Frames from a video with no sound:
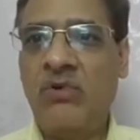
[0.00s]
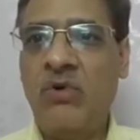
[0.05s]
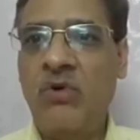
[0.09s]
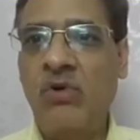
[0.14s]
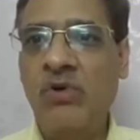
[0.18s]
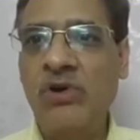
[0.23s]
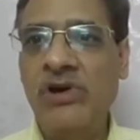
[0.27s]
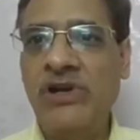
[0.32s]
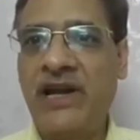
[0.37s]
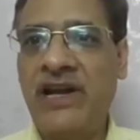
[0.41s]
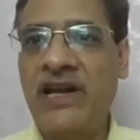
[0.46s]

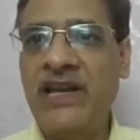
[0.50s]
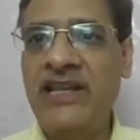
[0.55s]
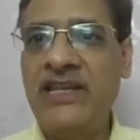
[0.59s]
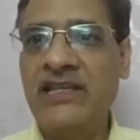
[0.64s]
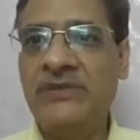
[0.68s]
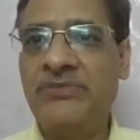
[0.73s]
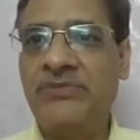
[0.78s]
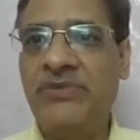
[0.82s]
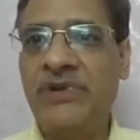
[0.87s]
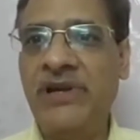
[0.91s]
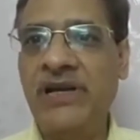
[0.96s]
whole tree
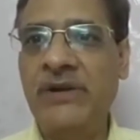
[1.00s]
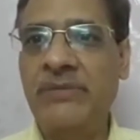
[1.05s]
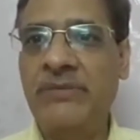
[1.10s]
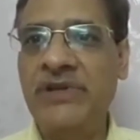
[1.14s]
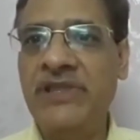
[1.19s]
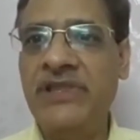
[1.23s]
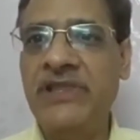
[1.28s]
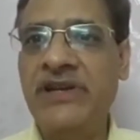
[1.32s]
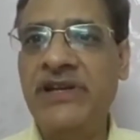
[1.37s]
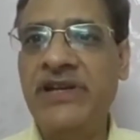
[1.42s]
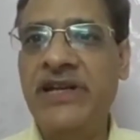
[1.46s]
is filled
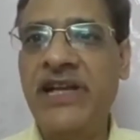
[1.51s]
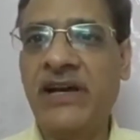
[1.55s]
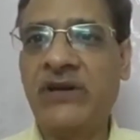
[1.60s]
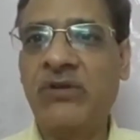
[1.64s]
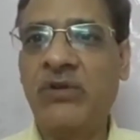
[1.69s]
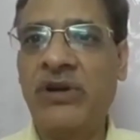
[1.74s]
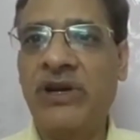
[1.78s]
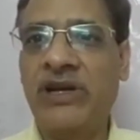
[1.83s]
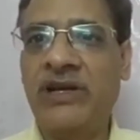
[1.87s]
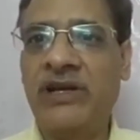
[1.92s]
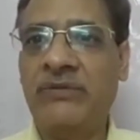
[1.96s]
with
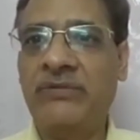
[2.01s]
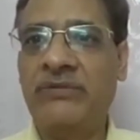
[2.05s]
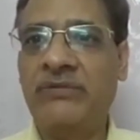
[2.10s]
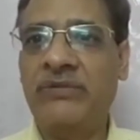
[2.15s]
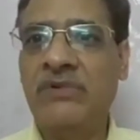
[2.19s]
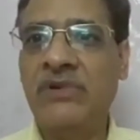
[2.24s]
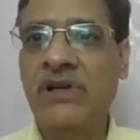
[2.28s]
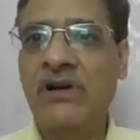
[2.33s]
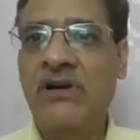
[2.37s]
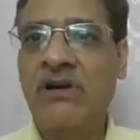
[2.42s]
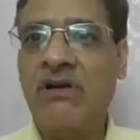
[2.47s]
decorative
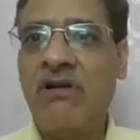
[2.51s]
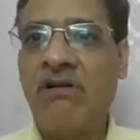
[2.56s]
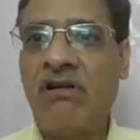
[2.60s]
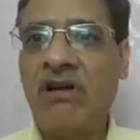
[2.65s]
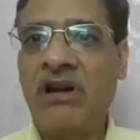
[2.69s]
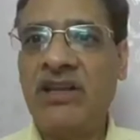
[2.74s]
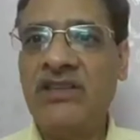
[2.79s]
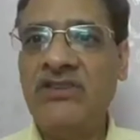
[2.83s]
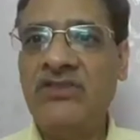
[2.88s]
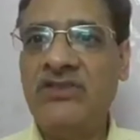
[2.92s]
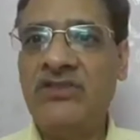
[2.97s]

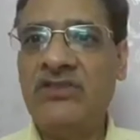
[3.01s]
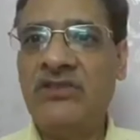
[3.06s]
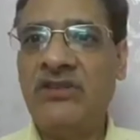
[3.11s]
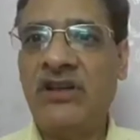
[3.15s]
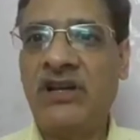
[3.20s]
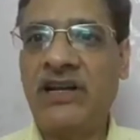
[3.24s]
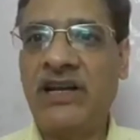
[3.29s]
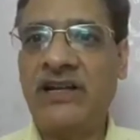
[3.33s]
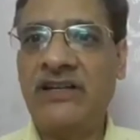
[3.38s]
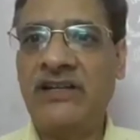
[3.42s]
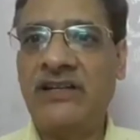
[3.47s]
orange
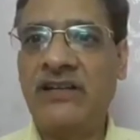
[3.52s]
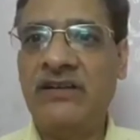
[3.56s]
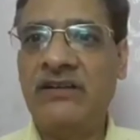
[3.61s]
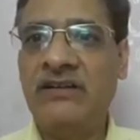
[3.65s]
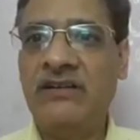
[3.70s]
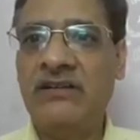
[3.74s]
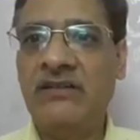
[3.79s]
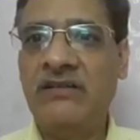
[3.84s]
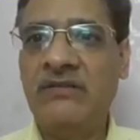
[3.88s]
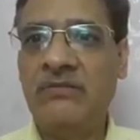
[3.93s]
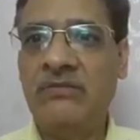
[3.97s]
red
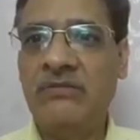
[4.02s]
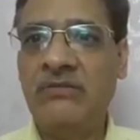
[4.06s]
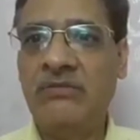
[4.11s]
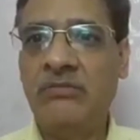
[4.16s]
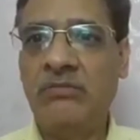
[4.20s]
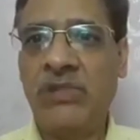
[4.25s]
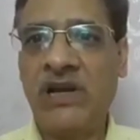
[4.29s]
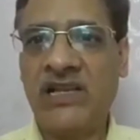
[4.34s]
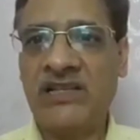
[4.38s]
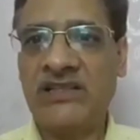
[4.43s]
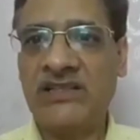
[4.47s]

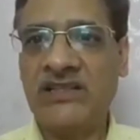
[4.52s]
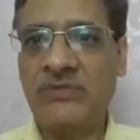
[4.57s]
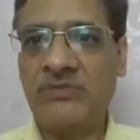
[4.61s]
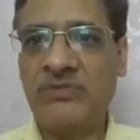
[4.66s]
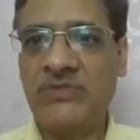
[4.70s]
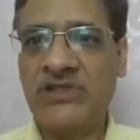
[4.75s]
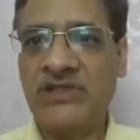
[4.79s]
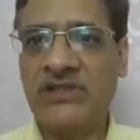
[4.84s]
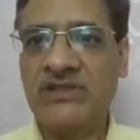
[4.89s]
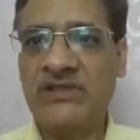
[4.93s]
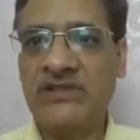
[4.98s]

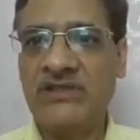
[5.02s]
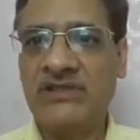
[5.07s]
blossoms